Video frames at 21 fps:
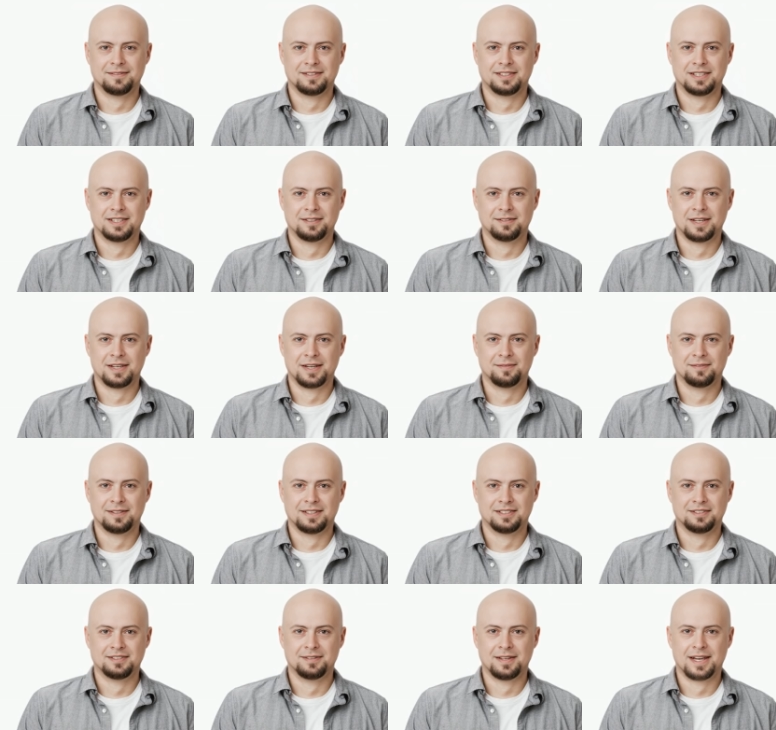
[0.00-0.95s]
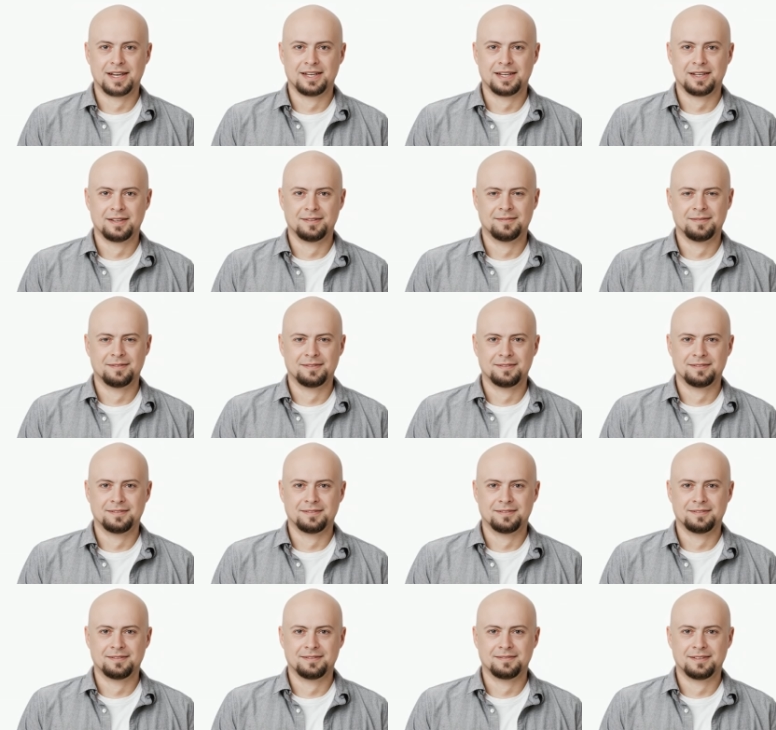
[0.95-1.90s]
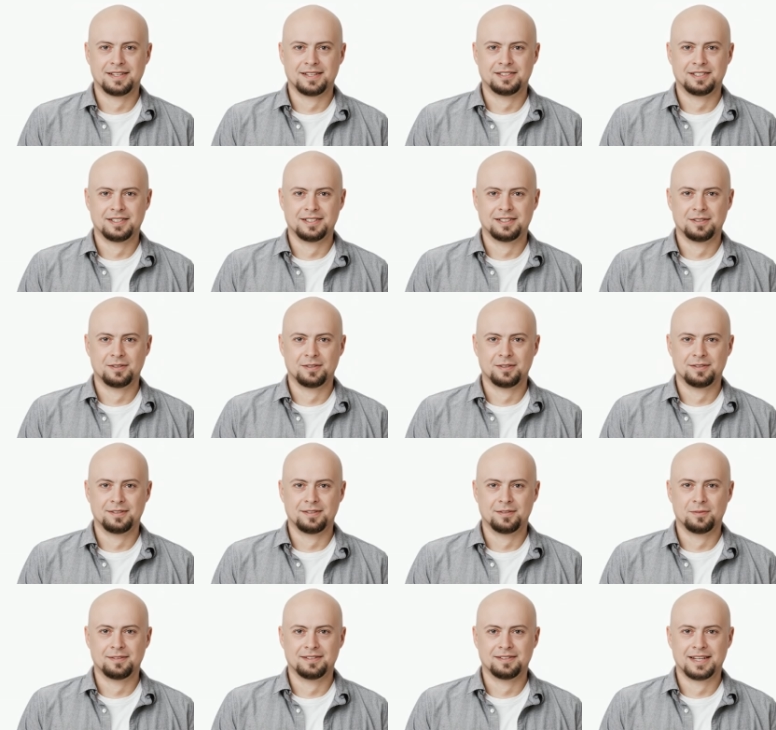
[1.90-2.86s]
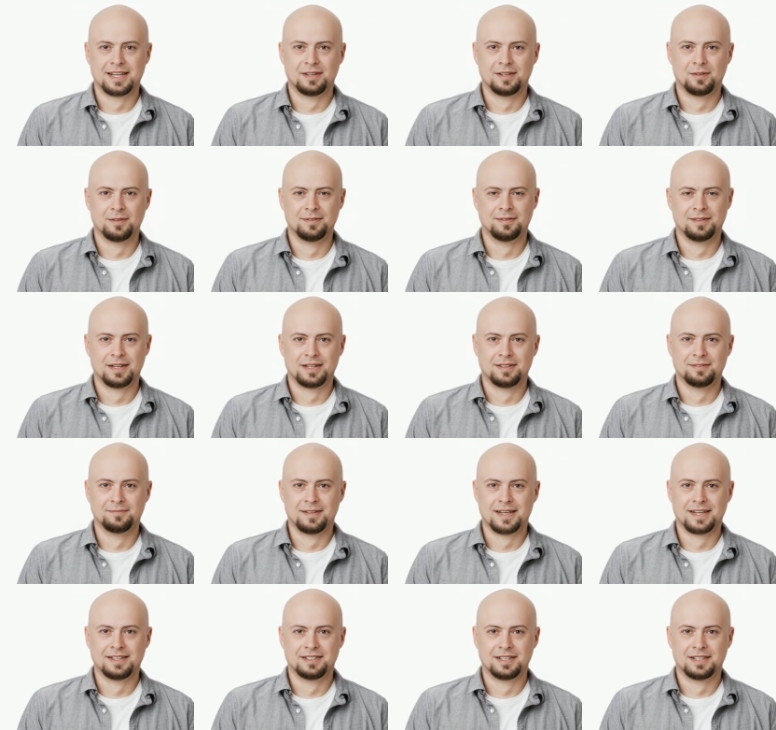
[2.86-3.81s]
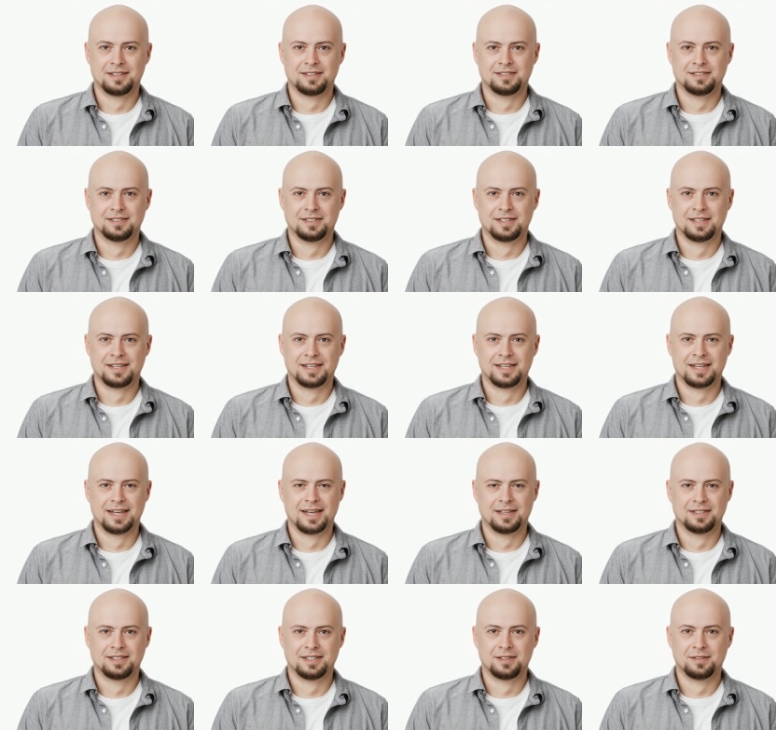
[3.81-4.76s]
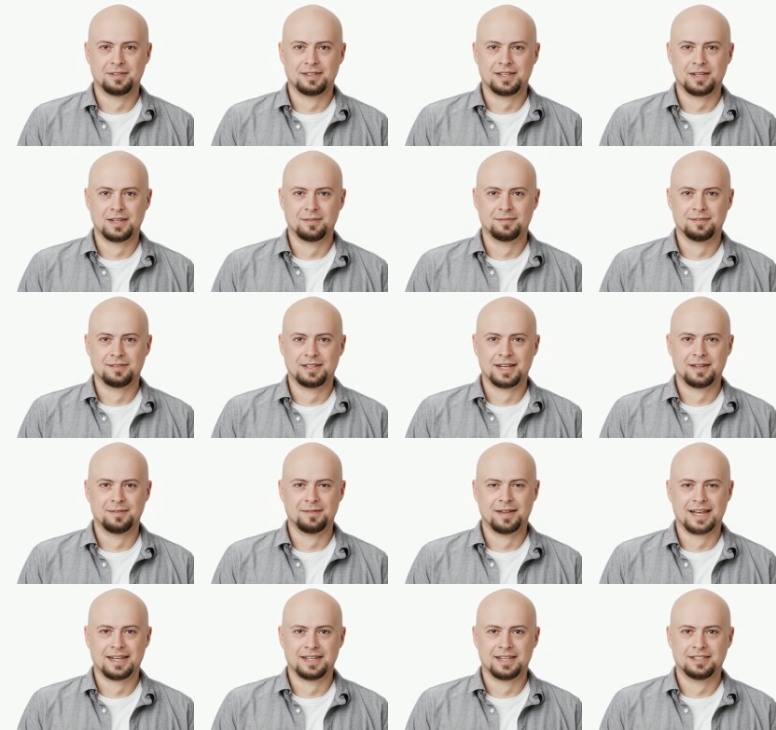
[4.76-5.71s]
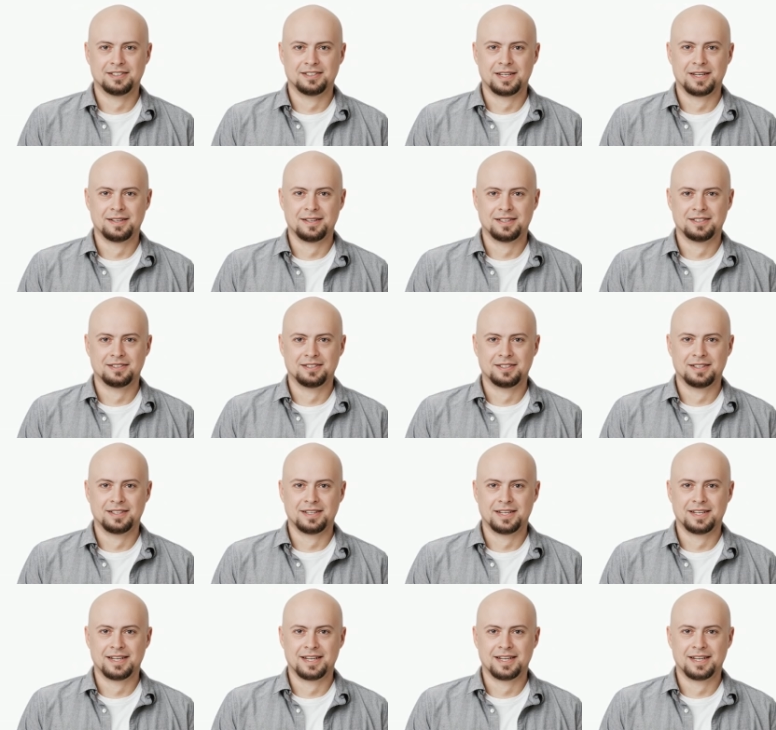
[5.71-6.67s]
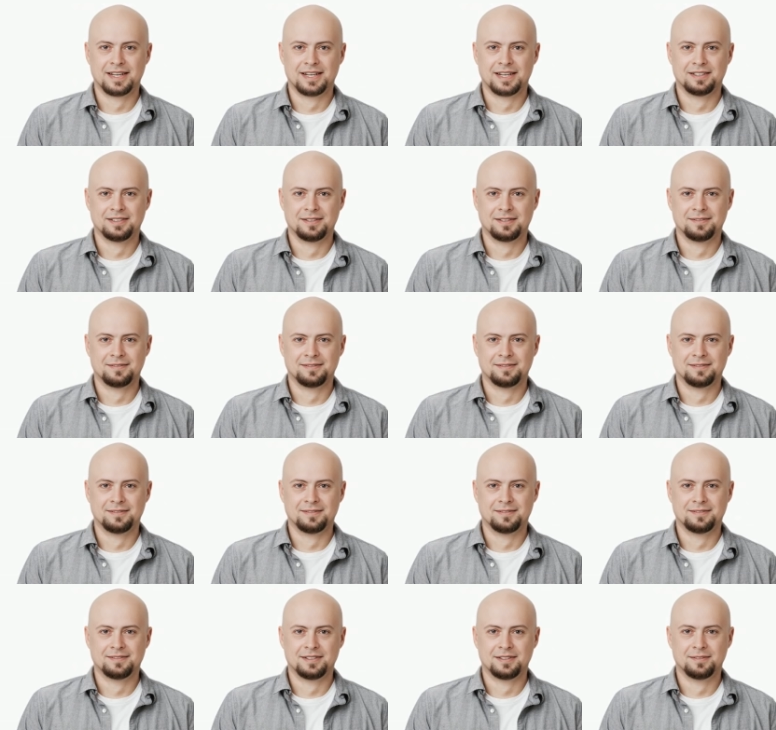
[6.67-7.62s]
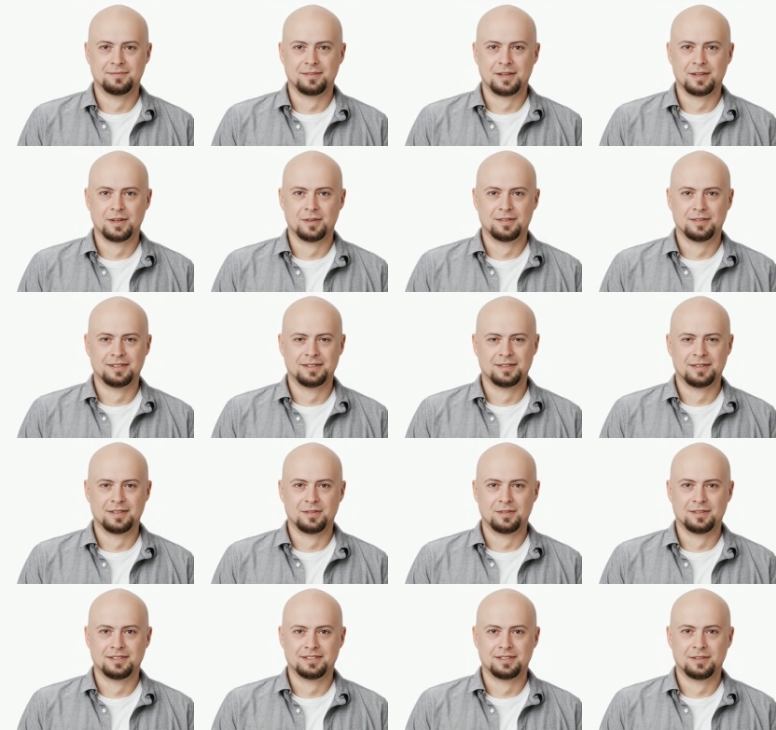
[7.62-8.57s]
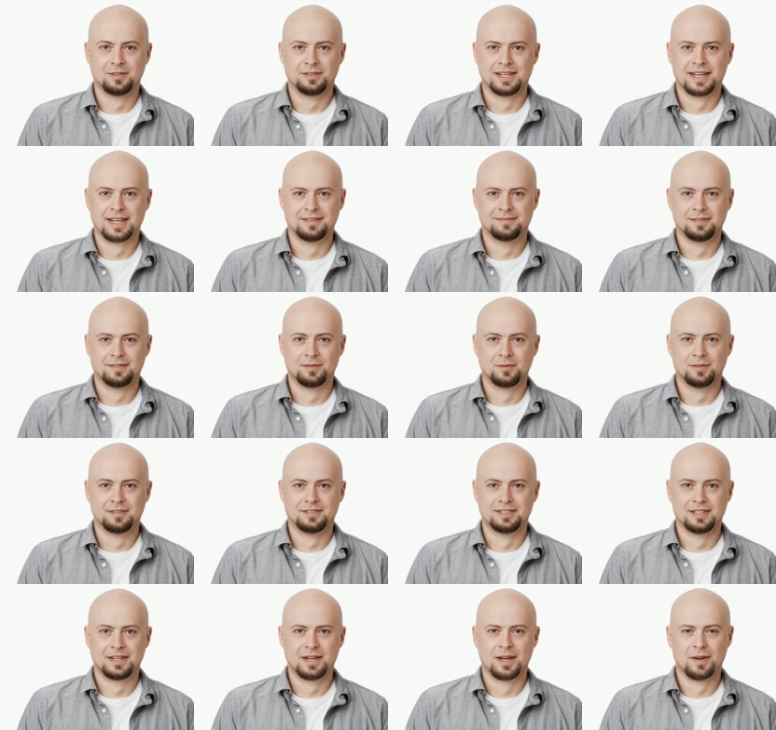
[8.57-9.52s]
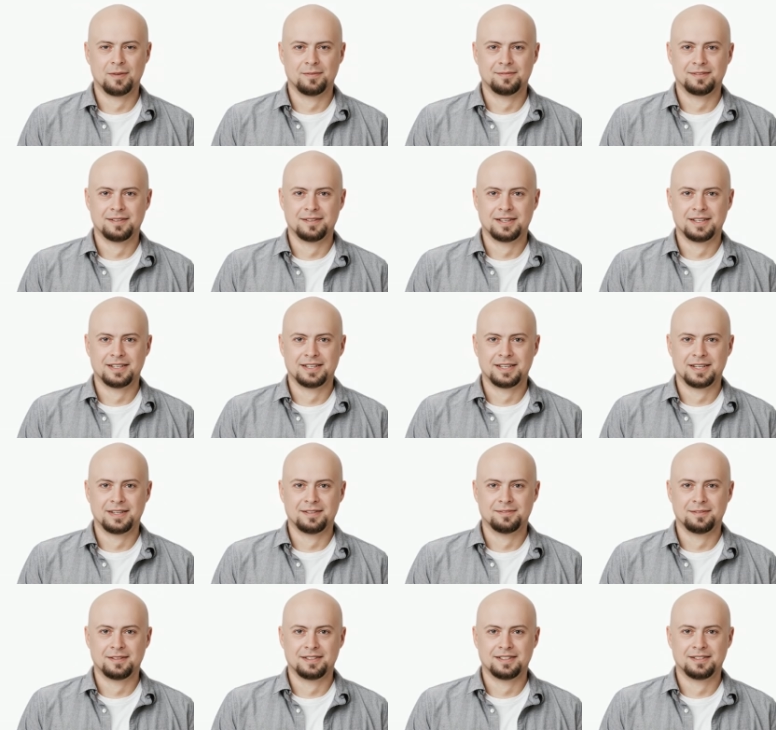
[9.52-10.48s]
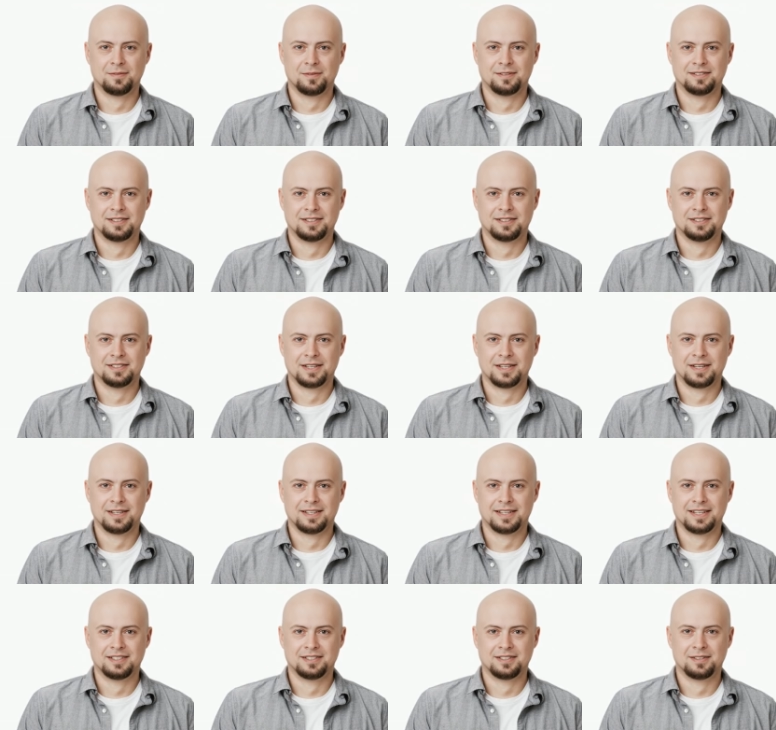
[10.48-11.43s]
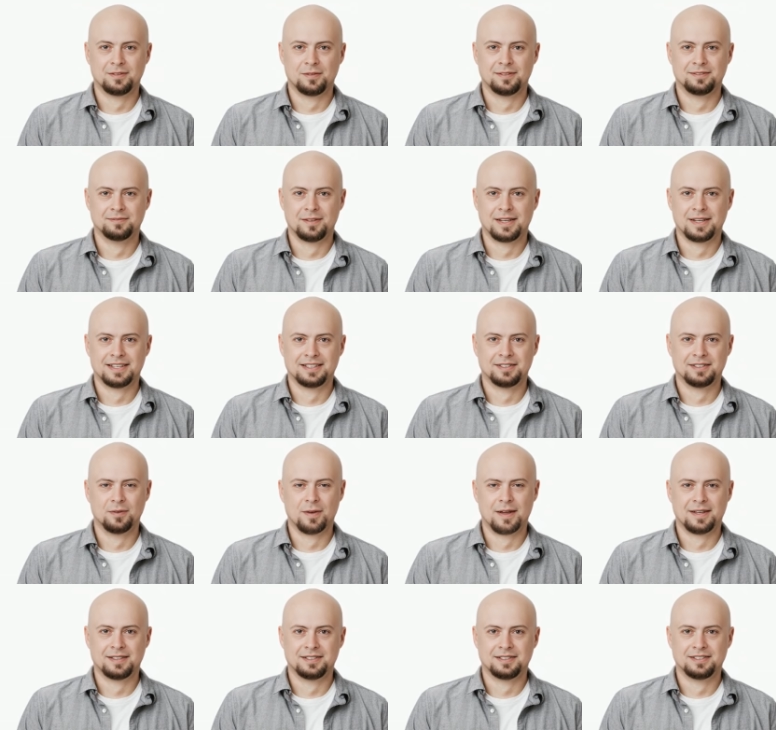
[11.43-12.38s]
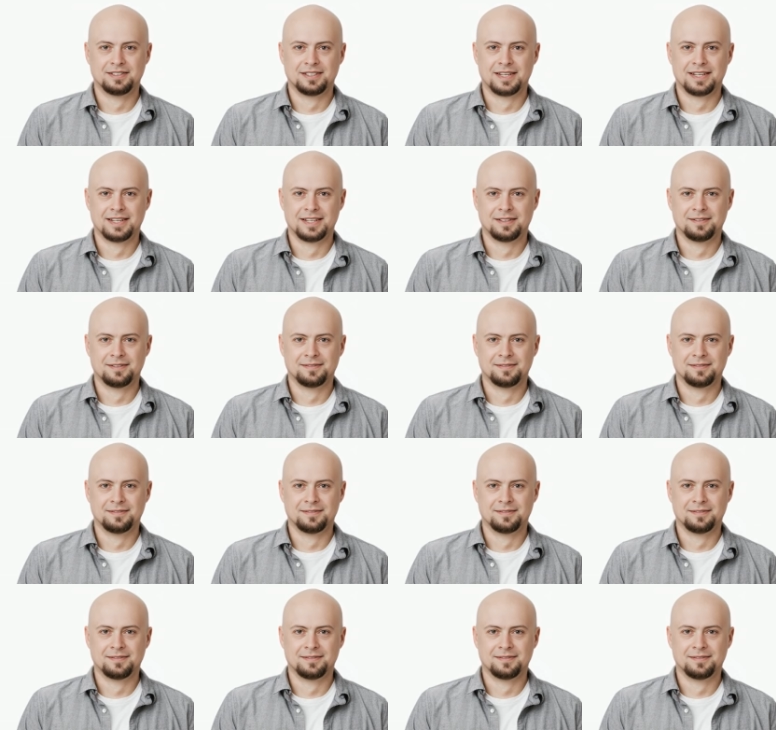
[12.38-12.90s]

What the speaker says: She had come this far, and she knew that with the help of her companions, she could overcome any challenge that lay ahead. The road to the crystal cavern was long, but it was a journey she was ready to undertake.